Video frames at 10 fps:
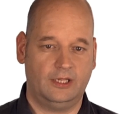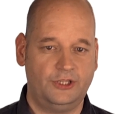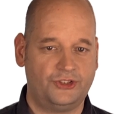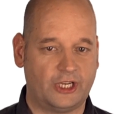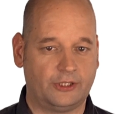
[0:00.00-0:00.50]

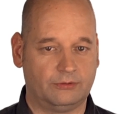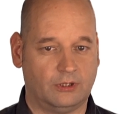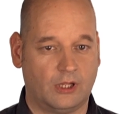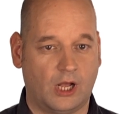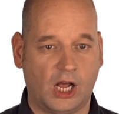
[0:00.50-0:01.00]
In
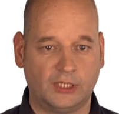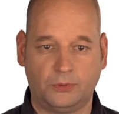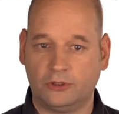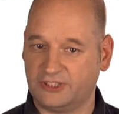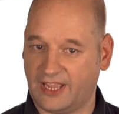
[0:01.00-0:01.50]
general,
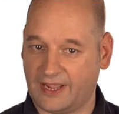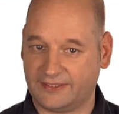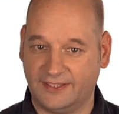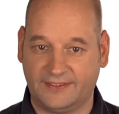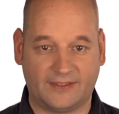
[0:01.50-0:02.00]
hardball
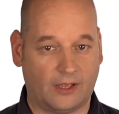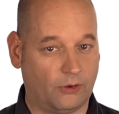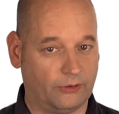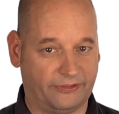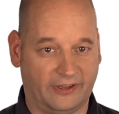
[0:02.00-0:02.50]
tactics are
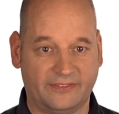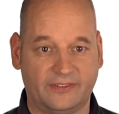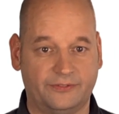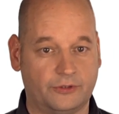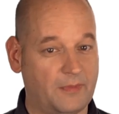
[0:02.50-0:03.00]

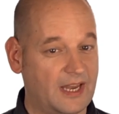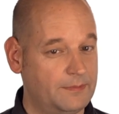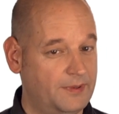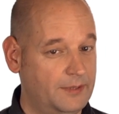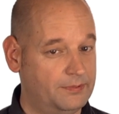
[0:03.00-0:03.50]
offensive to many
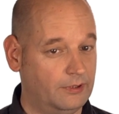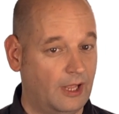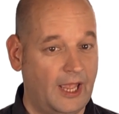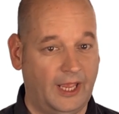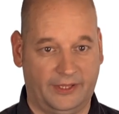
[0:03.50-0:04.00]
people
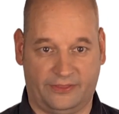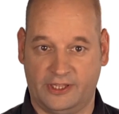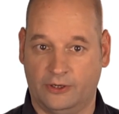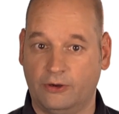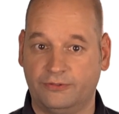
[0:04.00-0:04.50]
as
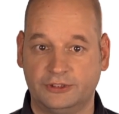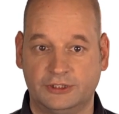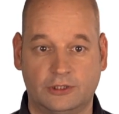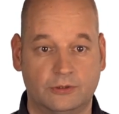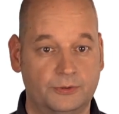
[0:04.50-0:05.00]
they often
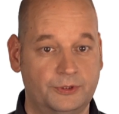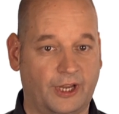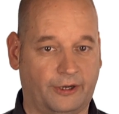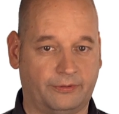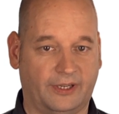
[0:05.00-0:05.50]
include
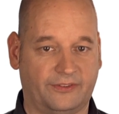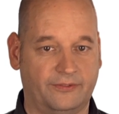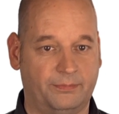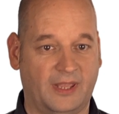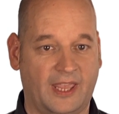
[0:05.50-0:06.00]

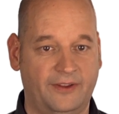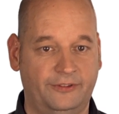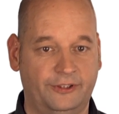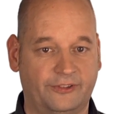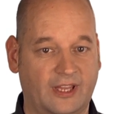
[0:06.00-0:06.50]
aggressive
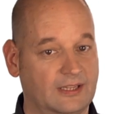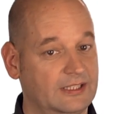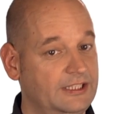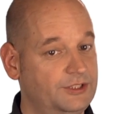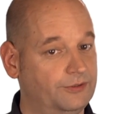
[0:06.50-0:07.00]
behaviors and
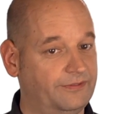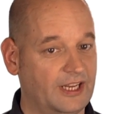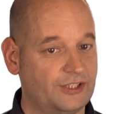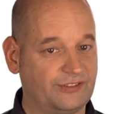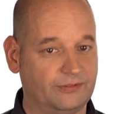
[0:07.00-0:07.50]
lead to
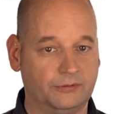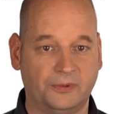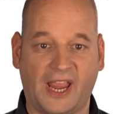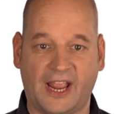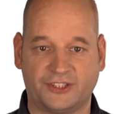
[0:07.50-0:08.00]
vengeful
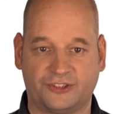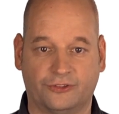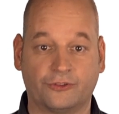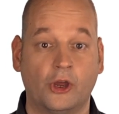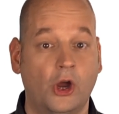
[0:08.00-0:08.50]

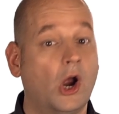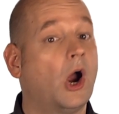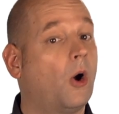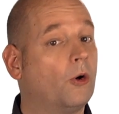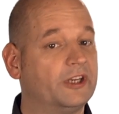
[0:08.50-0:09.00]
reactions
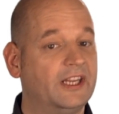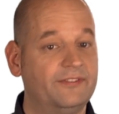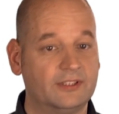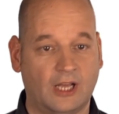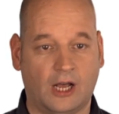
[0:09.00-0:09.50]
or
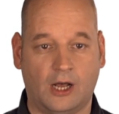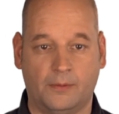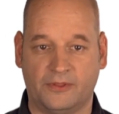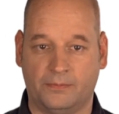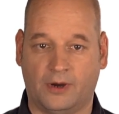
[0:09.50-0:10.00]
even
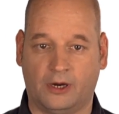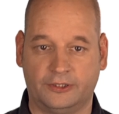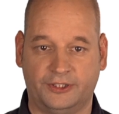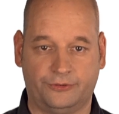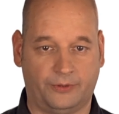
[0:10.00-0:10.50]
harm the
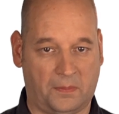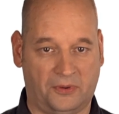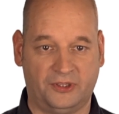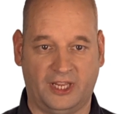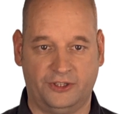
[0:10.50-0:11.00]
party's
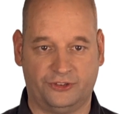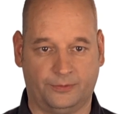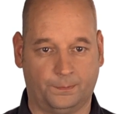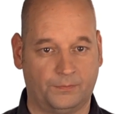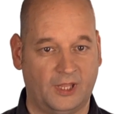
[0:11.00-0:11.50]

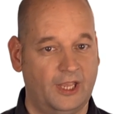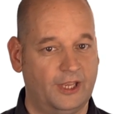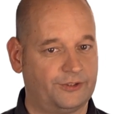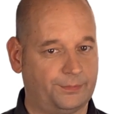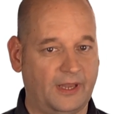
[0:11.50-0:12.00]
reputation.
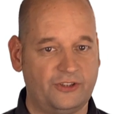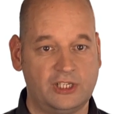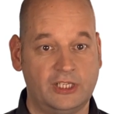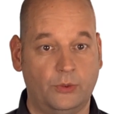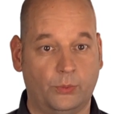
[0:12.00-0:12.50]

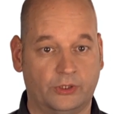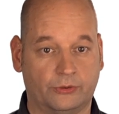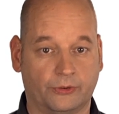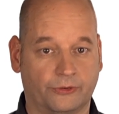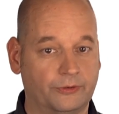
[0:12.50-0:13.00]
Especially when
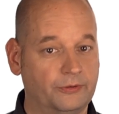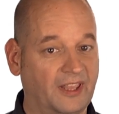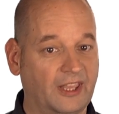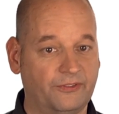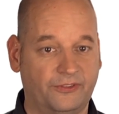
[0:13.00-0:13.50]

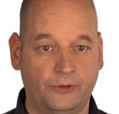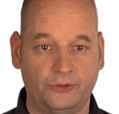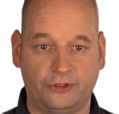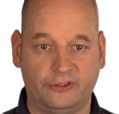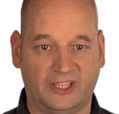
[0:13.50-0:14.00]
considering
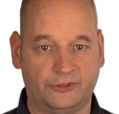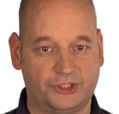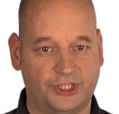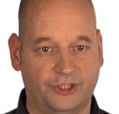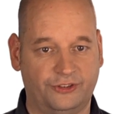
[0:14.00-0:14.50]
future
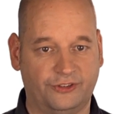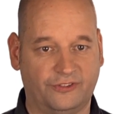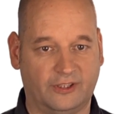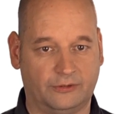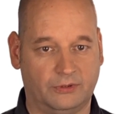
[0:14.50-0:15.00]

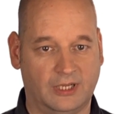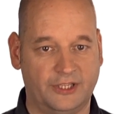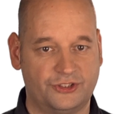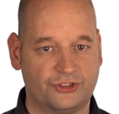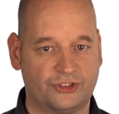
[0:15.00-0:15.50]
negotiations and
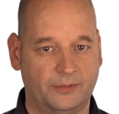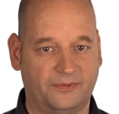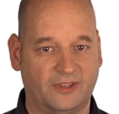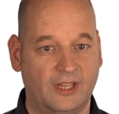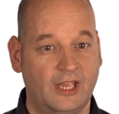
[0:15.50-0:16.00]

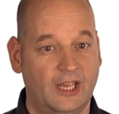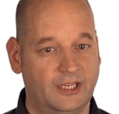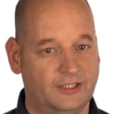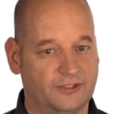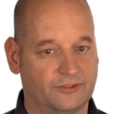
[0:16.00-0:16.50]
relationships,
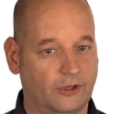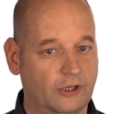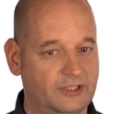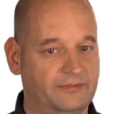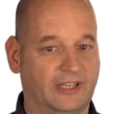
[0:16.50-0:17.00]
it is
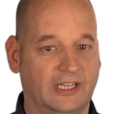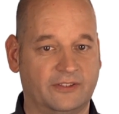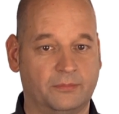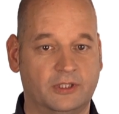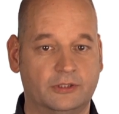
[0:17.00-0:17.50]
not
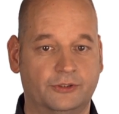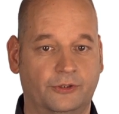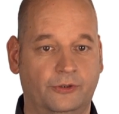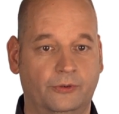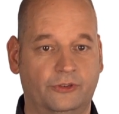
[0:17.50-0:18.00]
advisable to
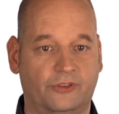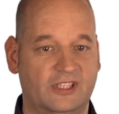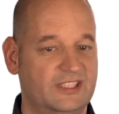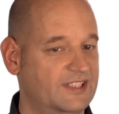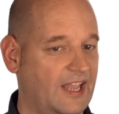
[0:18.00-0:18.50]
use
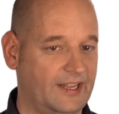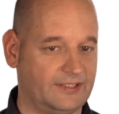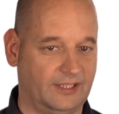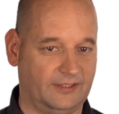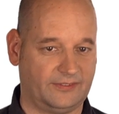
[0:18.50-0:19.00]
these
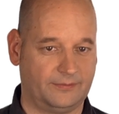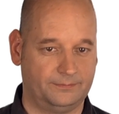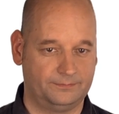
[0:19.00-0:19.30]
tactics.